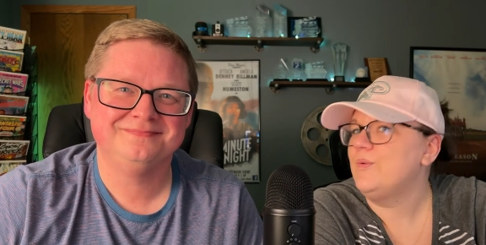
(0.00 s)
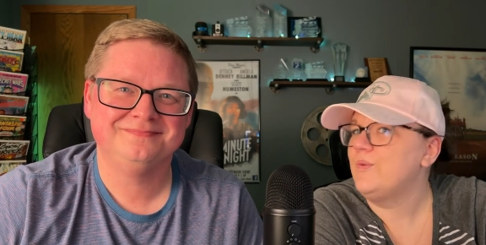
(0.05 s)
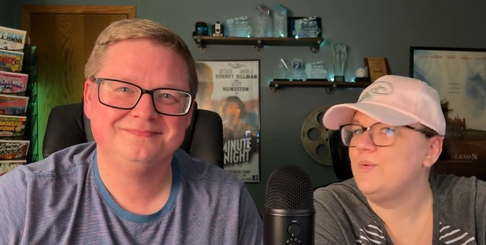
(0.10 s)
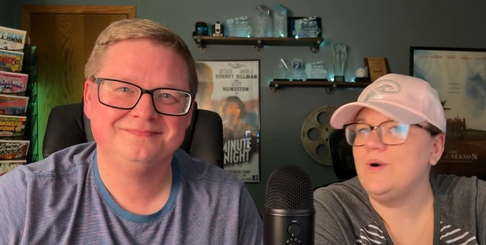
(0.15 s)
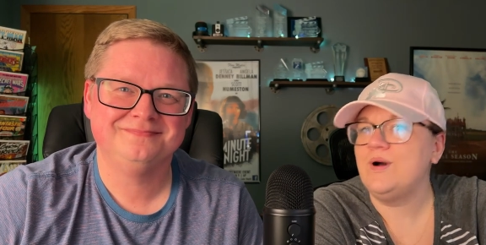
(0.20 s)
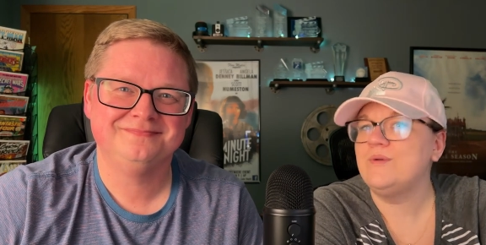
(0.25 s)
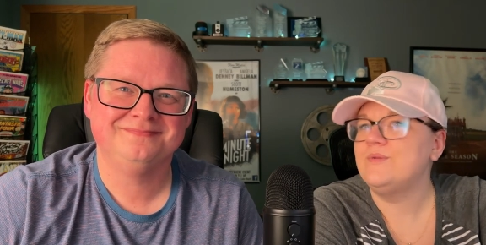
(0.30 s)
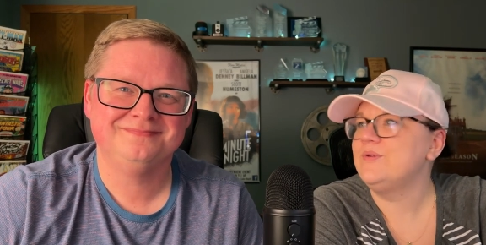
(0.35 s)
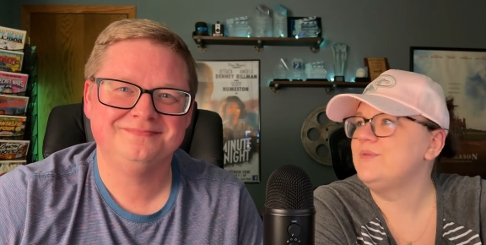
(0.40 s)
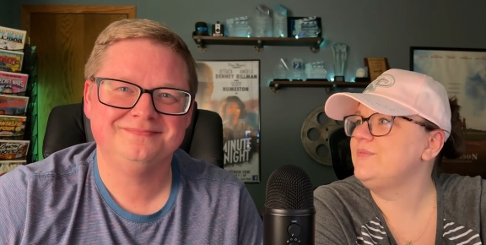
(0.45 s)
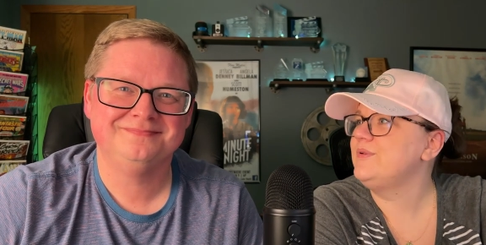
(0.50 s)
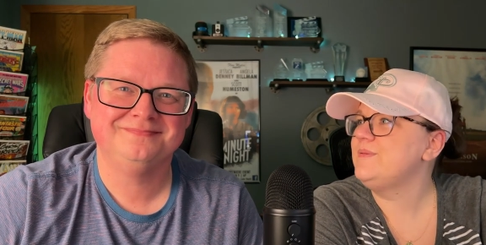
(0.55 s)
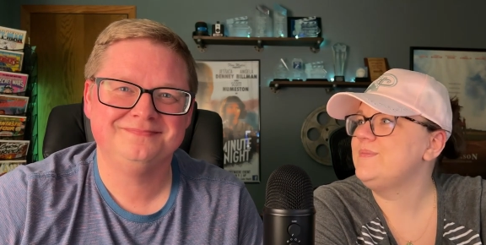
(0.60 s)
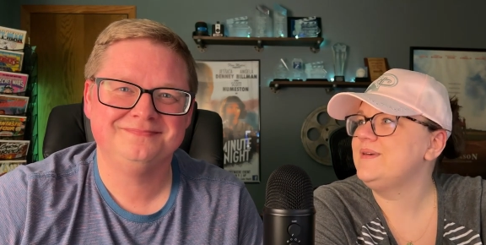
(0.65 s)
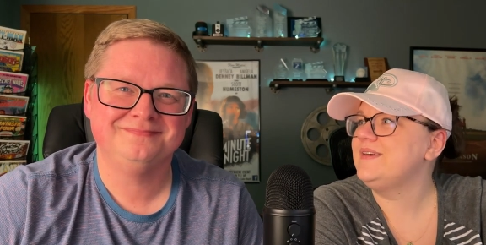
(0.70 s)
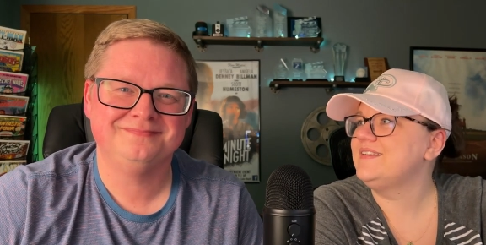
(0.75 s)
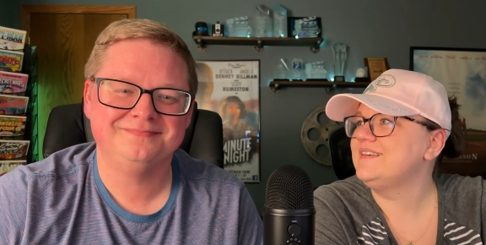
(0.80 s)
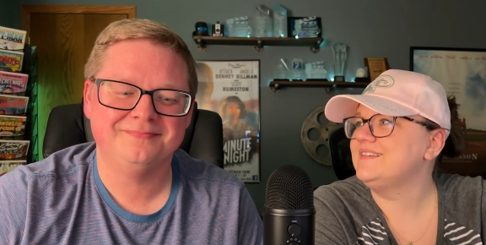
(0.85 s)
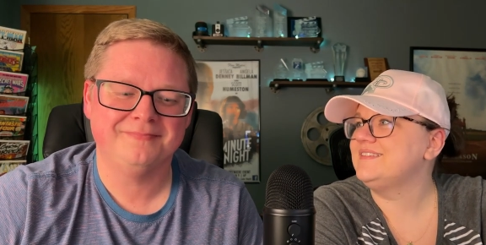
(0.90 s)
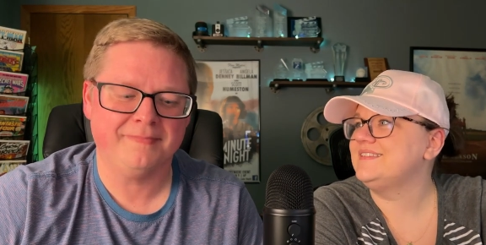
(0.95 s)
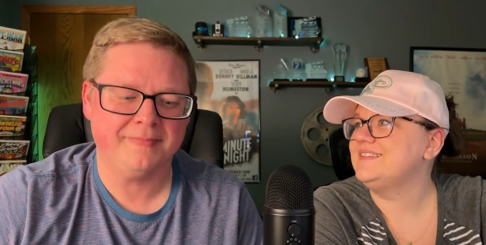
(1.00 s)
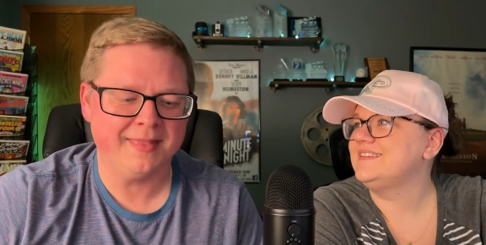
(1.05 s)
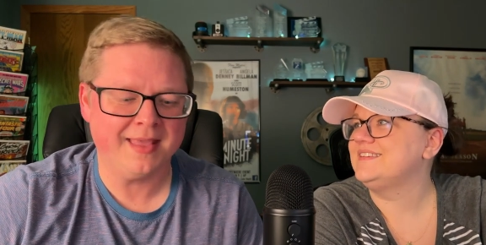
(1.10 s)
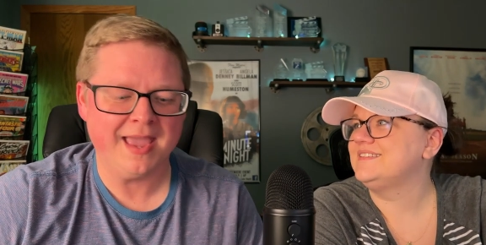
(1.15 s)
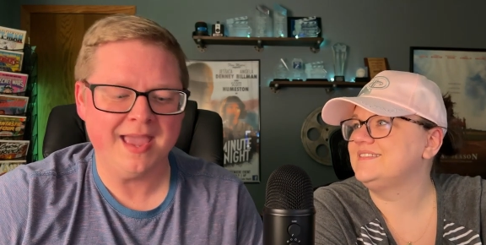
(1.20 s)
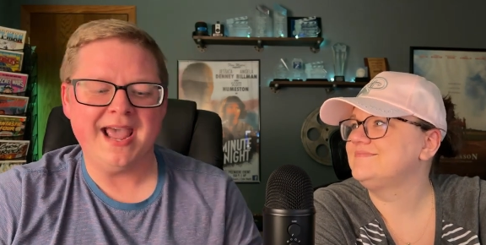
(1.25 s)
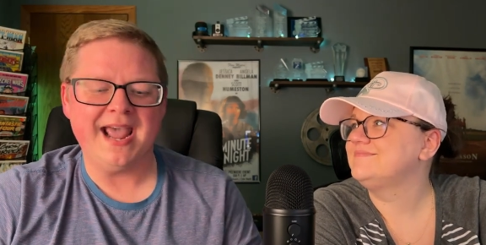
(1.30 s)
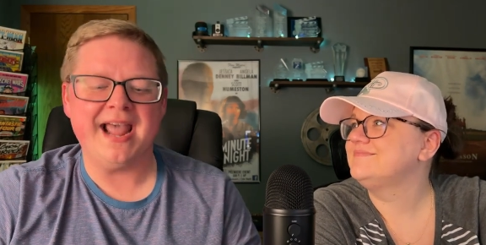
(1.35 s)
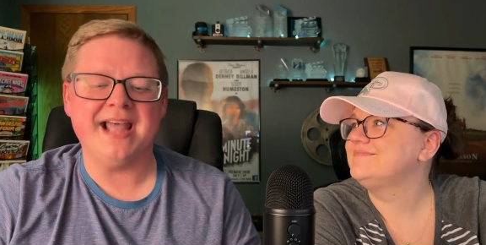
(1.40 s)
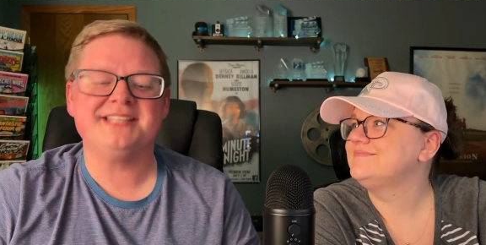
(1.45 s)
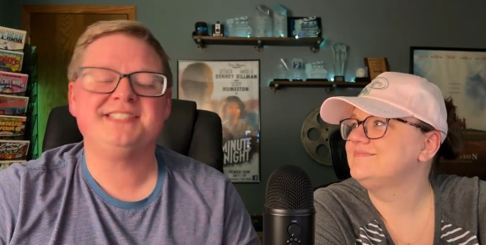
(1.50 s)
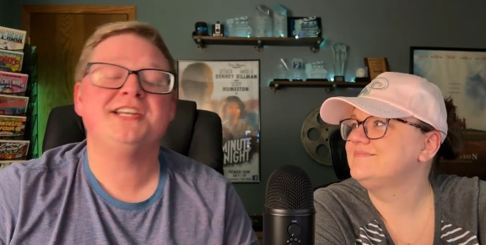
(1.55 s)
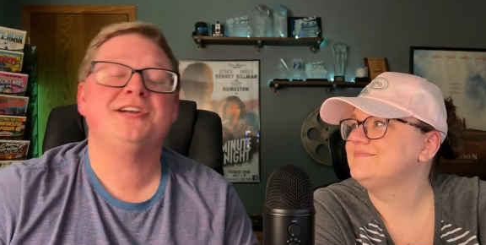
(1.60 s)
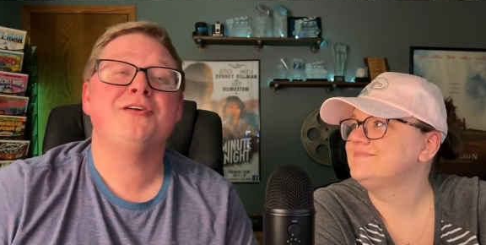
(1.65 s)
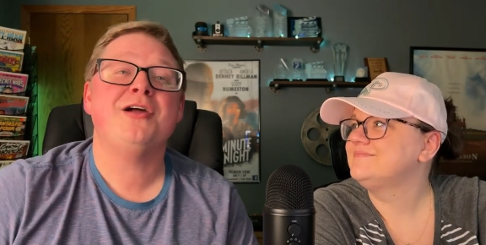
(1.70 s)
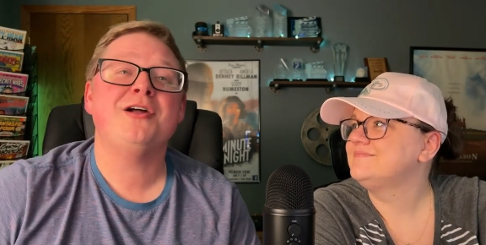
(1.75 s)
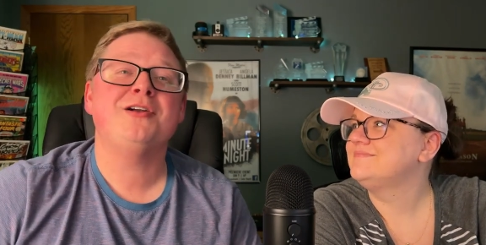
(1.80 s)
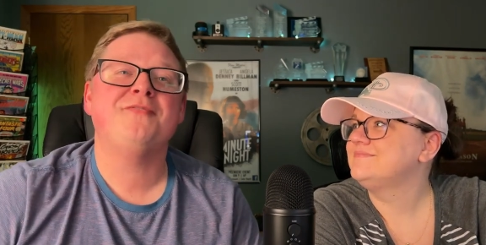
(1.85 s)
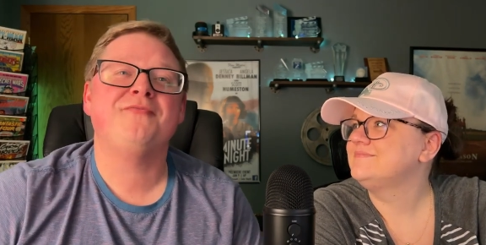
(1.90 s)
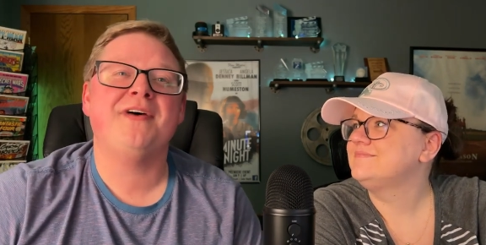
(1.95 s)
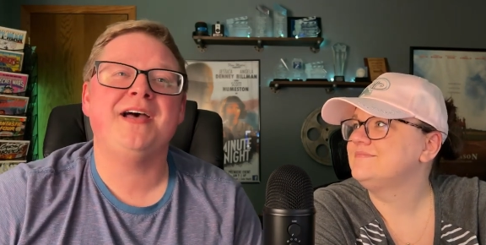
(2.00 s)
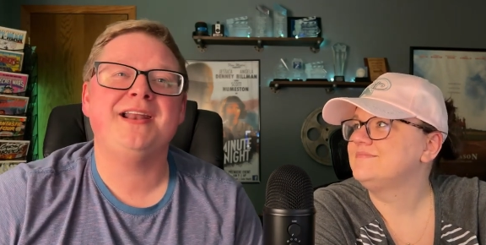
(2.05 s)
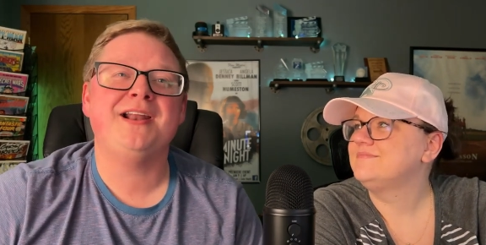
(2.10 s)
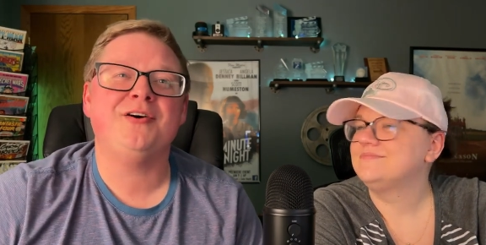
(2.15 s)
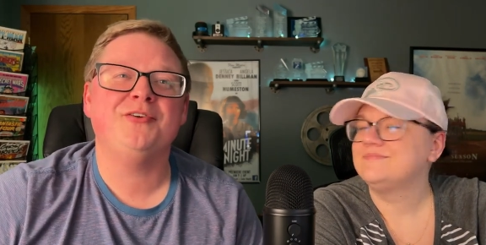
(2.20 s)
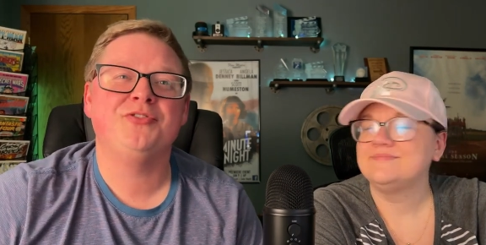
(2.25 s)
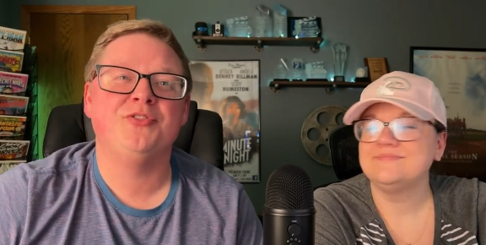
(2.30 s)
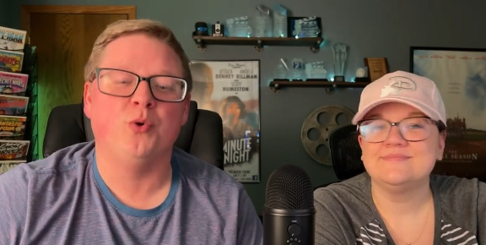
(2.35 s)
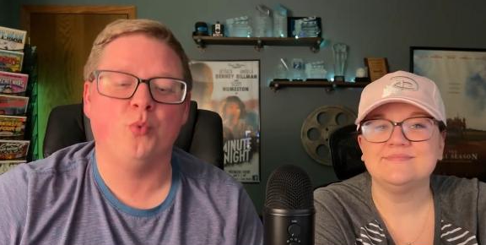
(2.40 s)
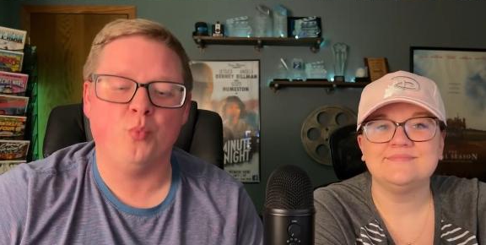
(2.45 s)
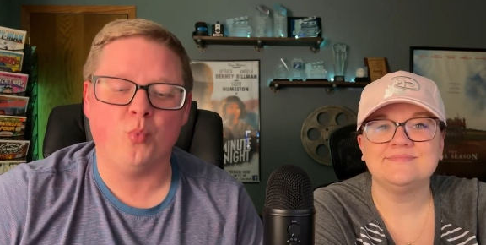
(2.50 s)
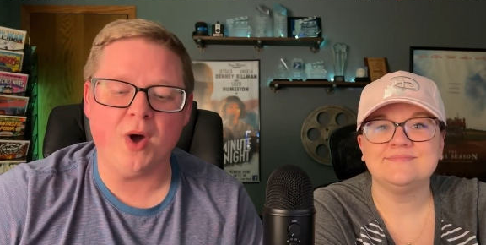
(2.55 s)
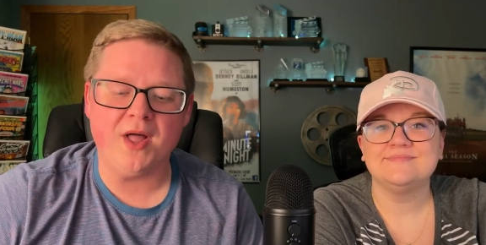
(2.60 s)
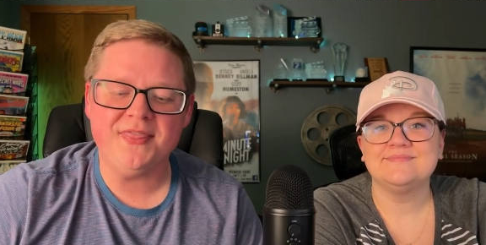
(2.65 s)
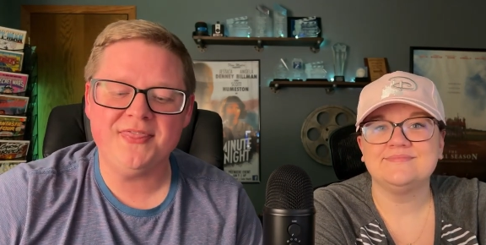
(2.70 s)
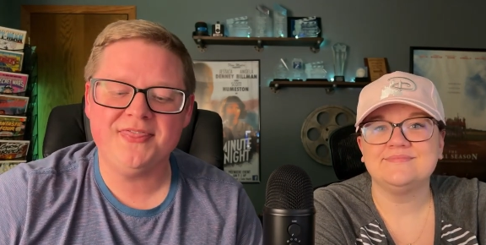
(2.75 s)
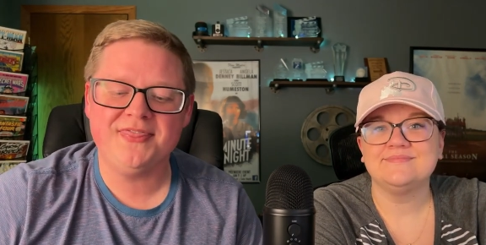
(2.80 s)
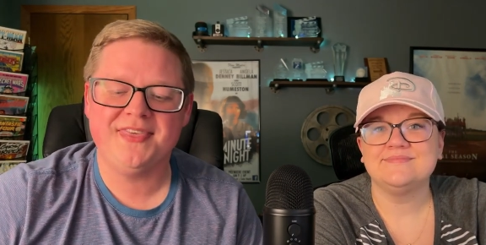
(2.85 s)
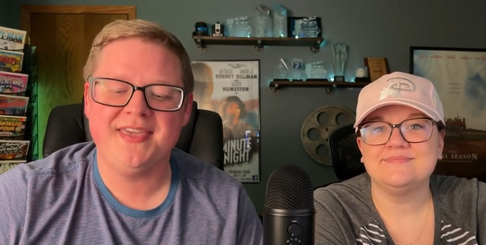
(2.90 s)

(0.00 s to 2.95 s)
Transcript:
Speaker 1: what would we build?
Speaker 2: And stick around to find out the one